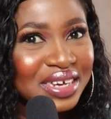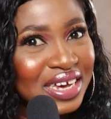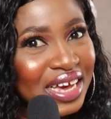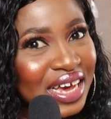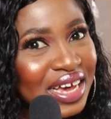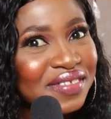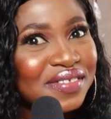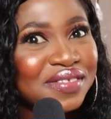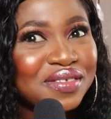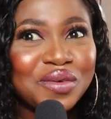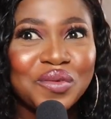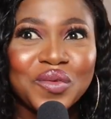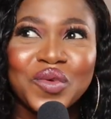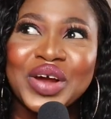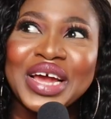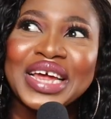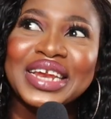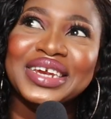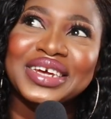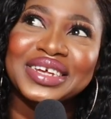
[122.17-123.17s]
Guess
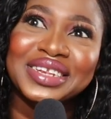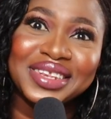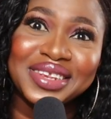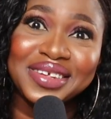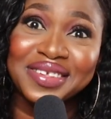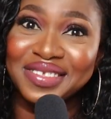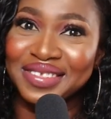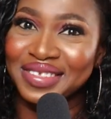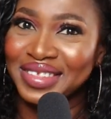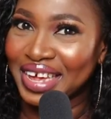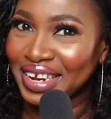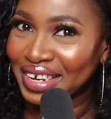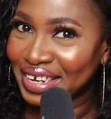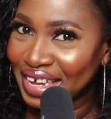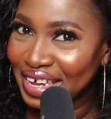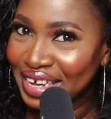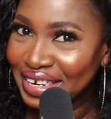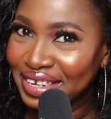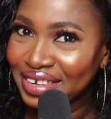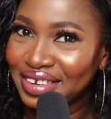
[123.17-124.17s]
when this
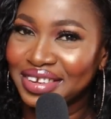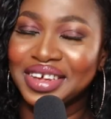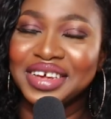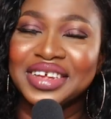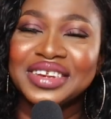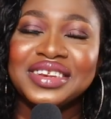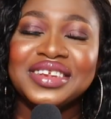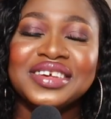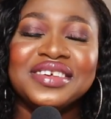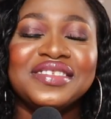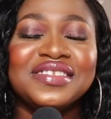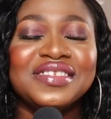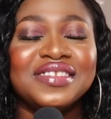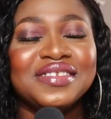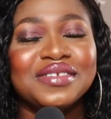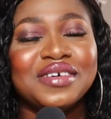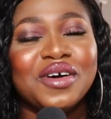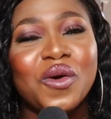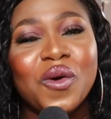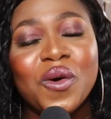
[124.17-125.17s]
started?
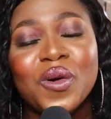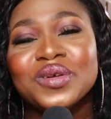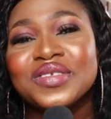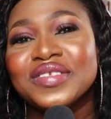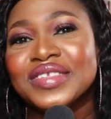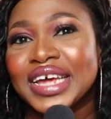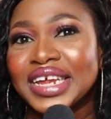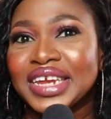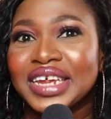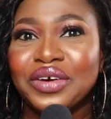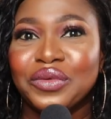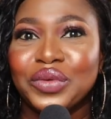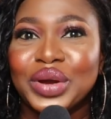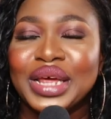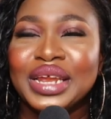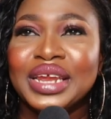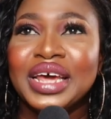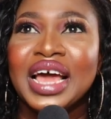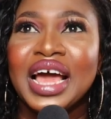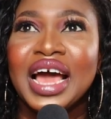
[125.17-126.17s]
This all started
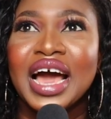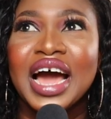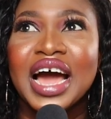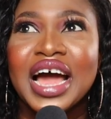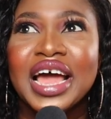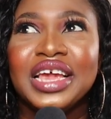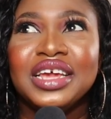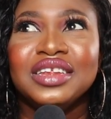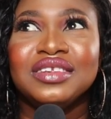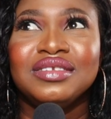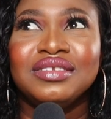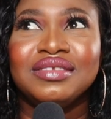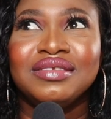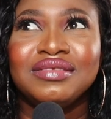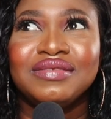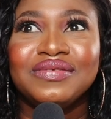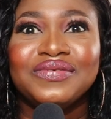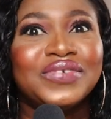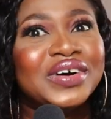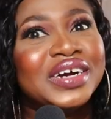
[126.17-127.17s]
when I
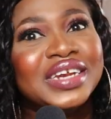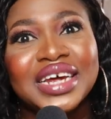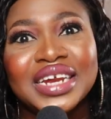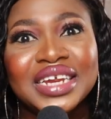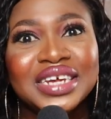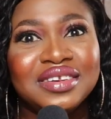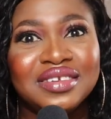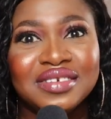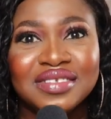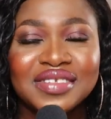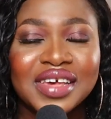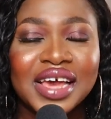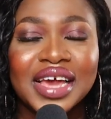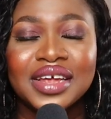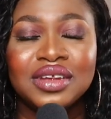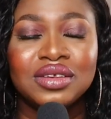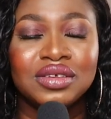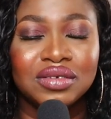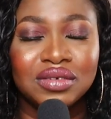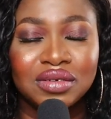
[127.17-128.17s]
finally
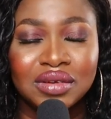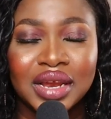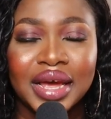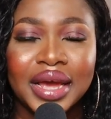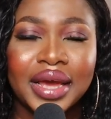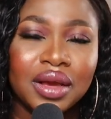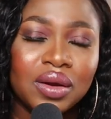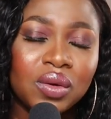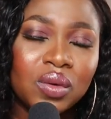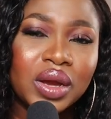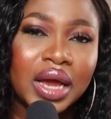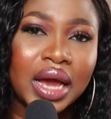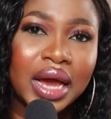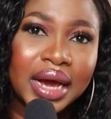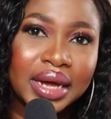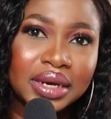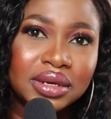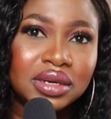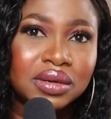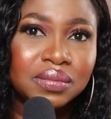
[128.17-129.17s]
decided, like, okay, I
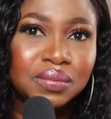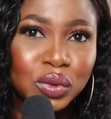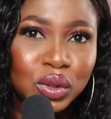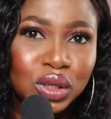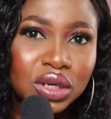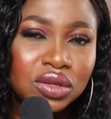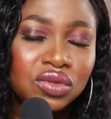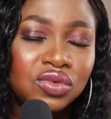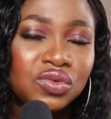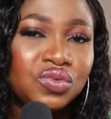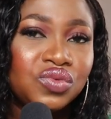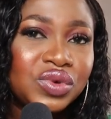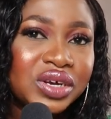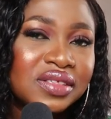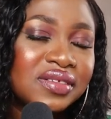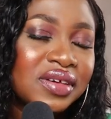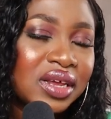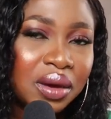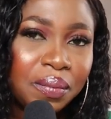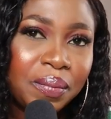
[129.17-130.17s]
had the money to
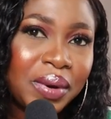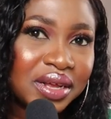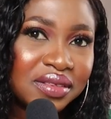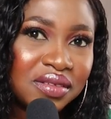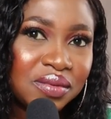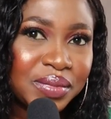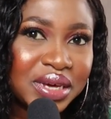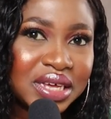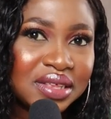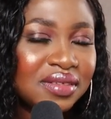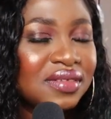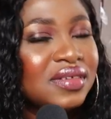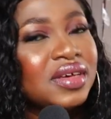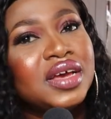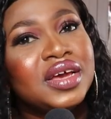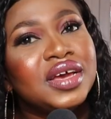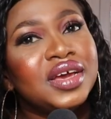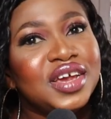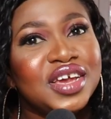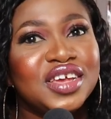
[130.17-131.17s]
rent an apartment
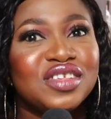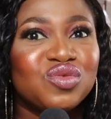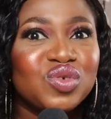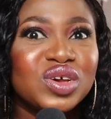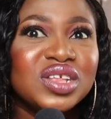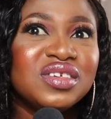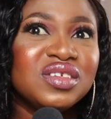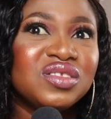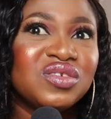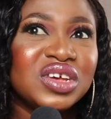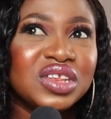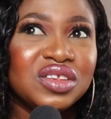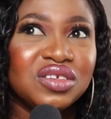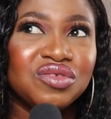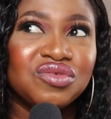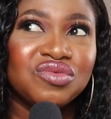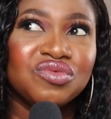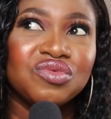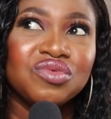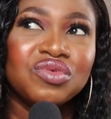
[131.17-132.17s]
in
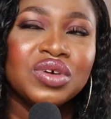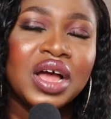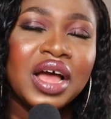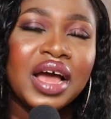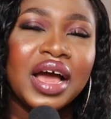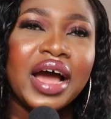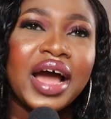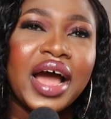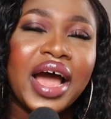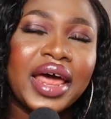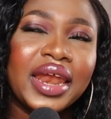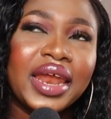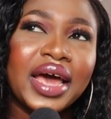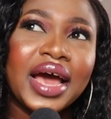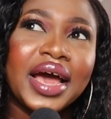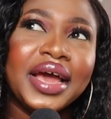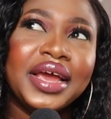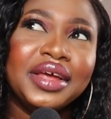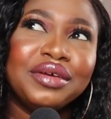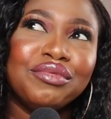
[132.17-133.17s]
2022, and
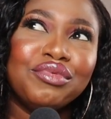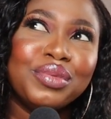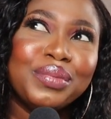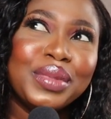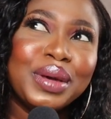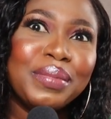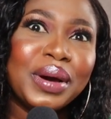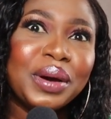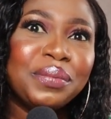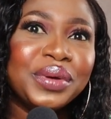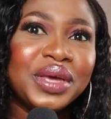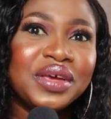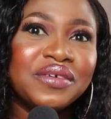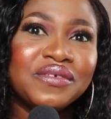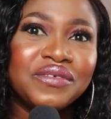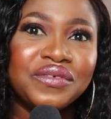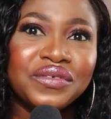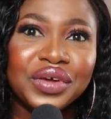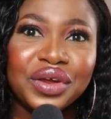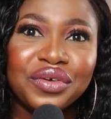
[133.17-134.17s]
I remember
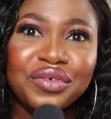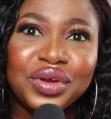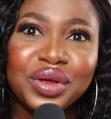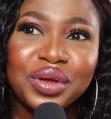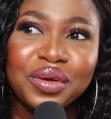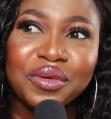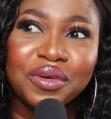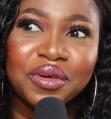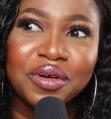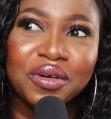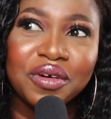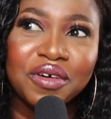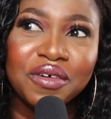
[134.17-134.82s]
being very